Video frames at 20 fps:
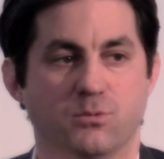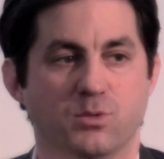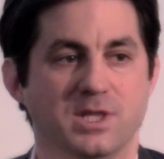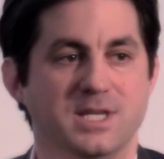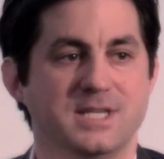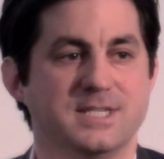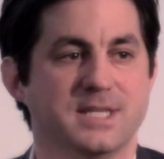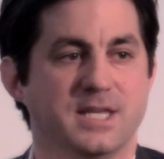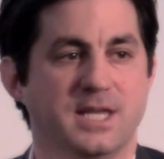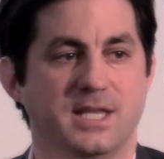
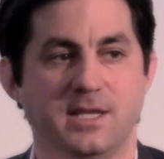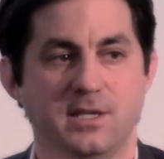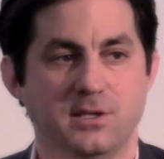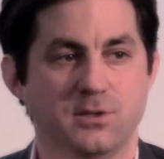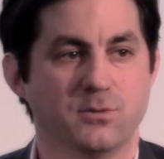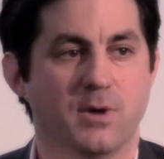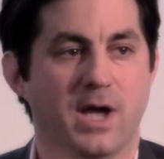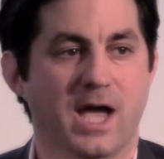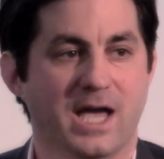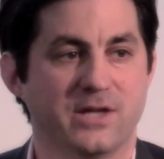release any
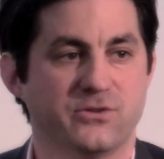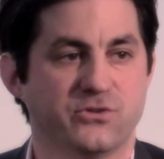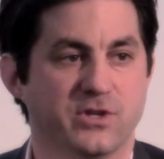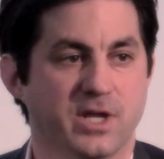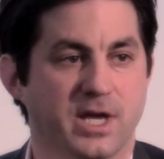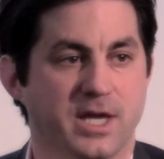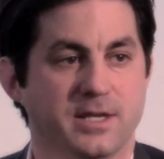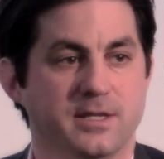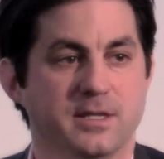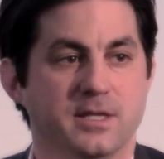new
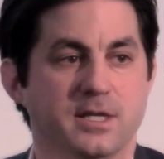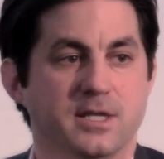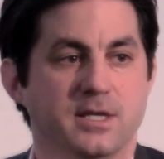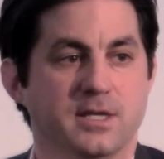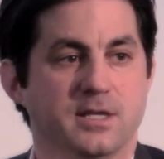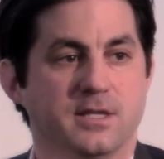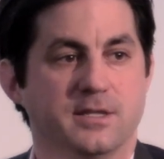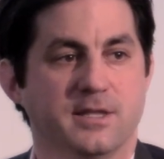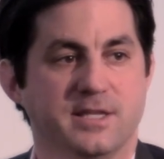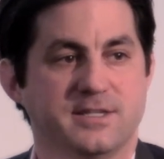asset,
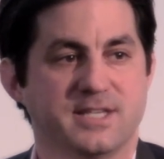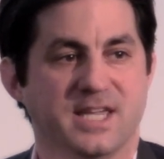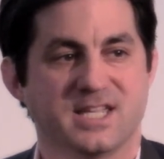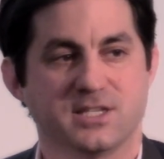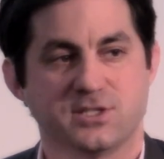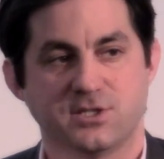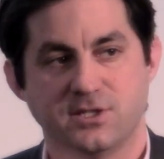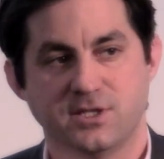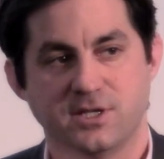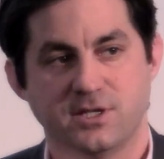they take
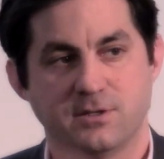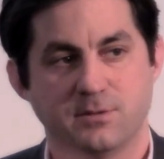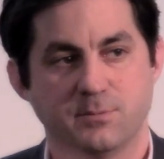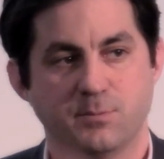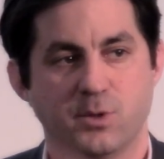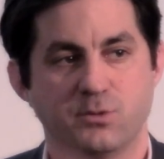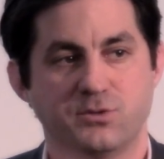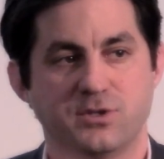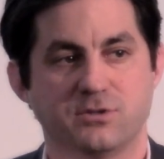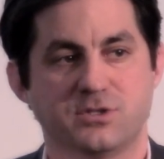it to
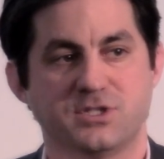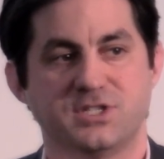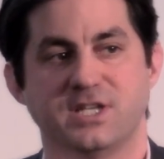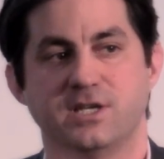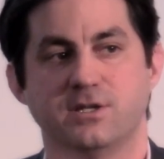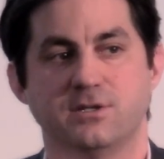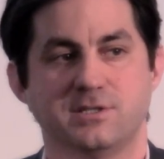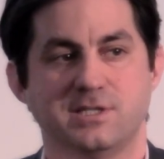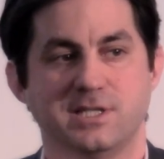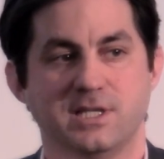both their
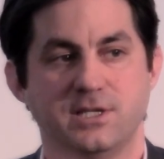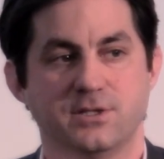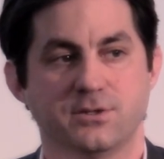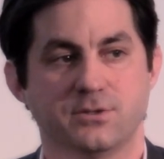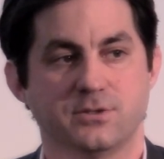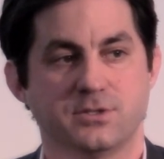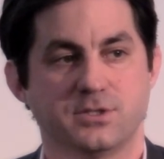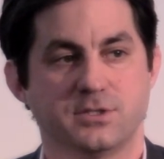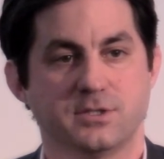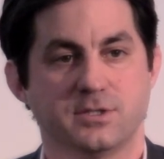sales
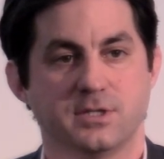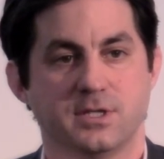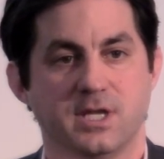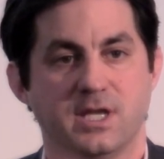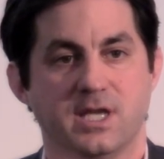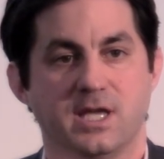leaders